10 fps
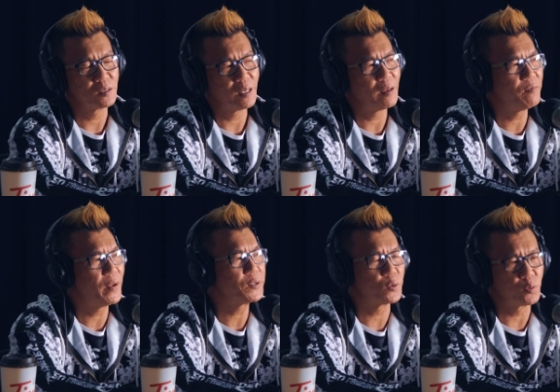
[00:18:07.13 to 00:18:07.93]
Because I
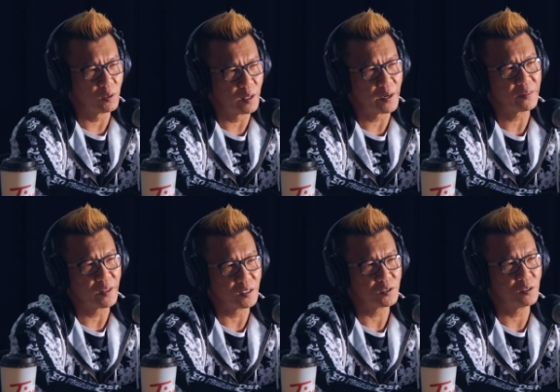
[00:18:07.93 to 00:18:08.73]
ventured to a lot of
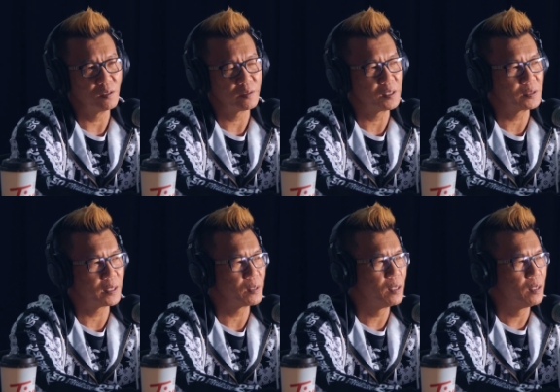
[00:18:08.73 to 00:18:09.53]
things. Things
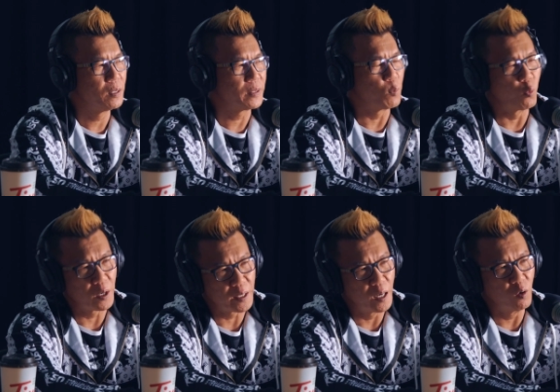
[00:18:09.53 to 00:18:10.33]
that didn't
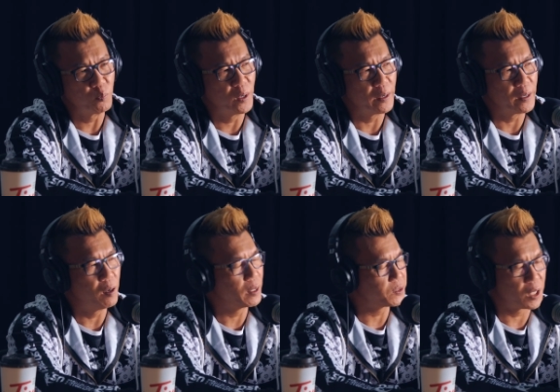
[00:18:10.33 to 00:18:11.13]
work out, but
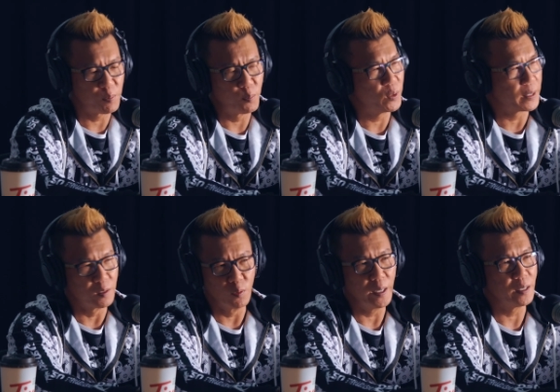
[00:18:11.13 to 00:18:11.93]
I just keep on plugging
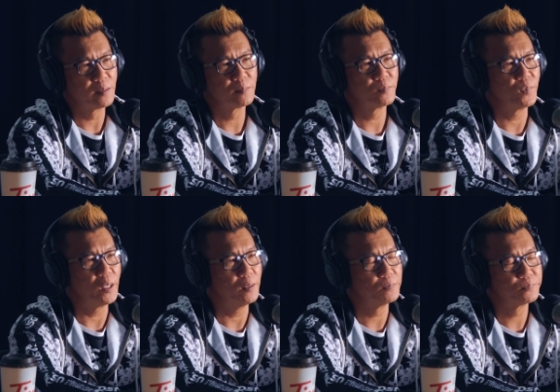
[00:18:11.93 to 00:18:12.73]
away.
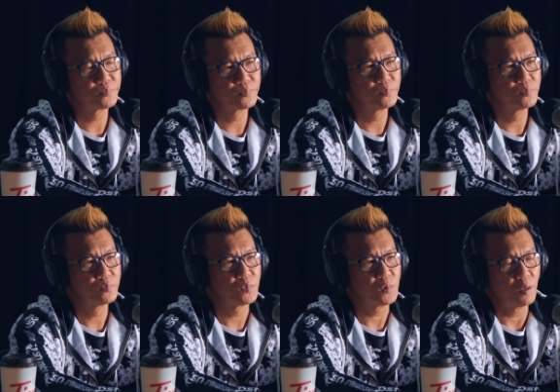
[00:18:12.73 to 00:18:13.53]

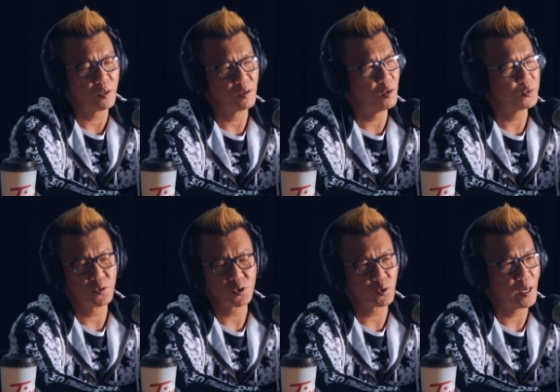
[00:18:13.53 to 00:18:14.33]
So you don't know until
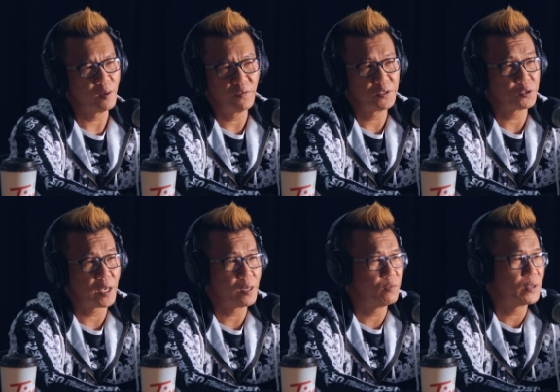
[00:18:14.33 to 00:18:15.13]
you try. No venture
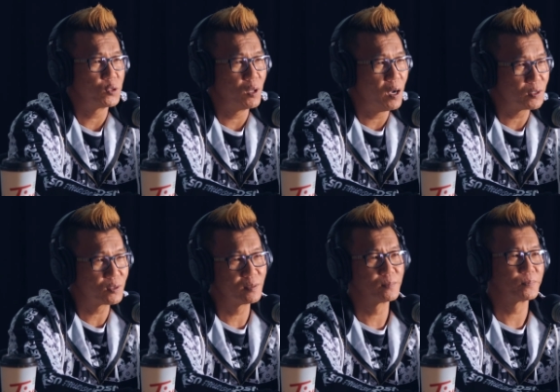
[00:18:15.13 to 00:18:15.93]
gain, no venture
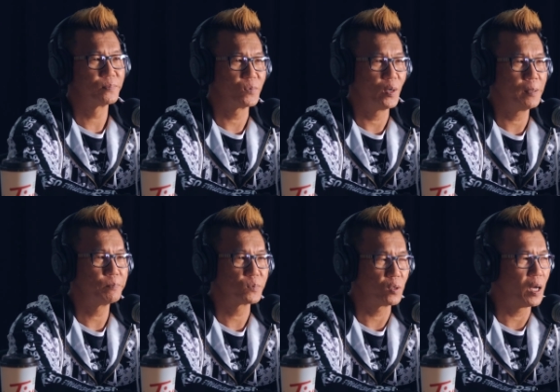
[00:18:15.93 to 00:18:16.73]
loss. Right?
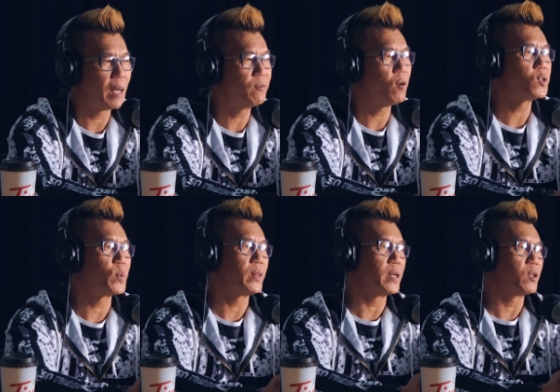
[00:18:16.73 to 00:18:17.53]
So I've always
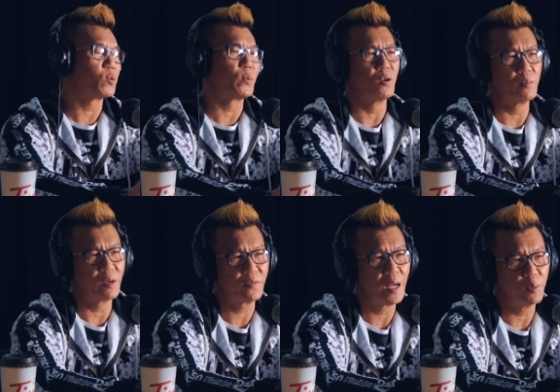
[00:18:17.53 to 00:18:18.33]
been the entrepreneur of
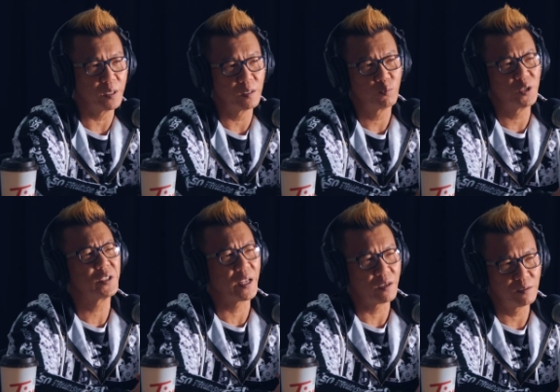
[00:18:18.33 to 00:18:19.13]
my family, risk
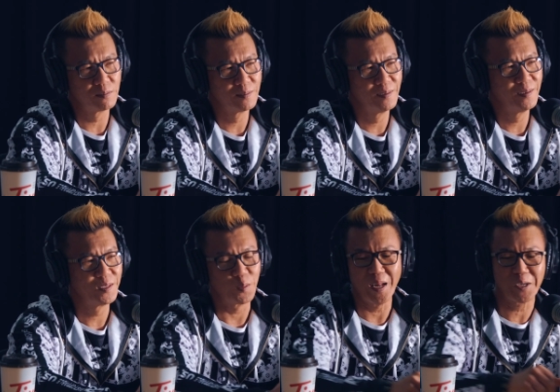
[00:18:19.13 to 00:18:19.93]
taker,
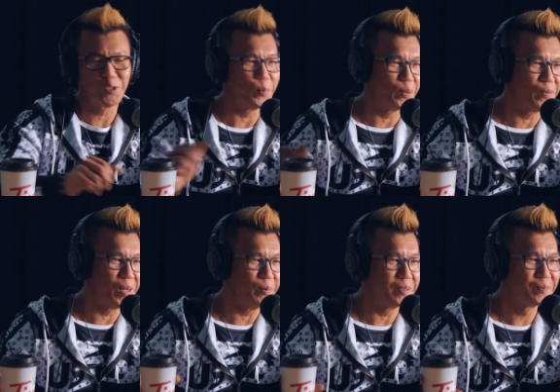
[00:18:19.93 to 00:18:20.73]
the black sheep of the
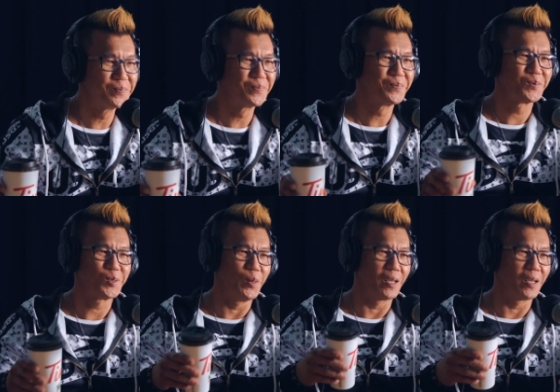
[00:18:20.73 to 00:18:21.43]
family. That's what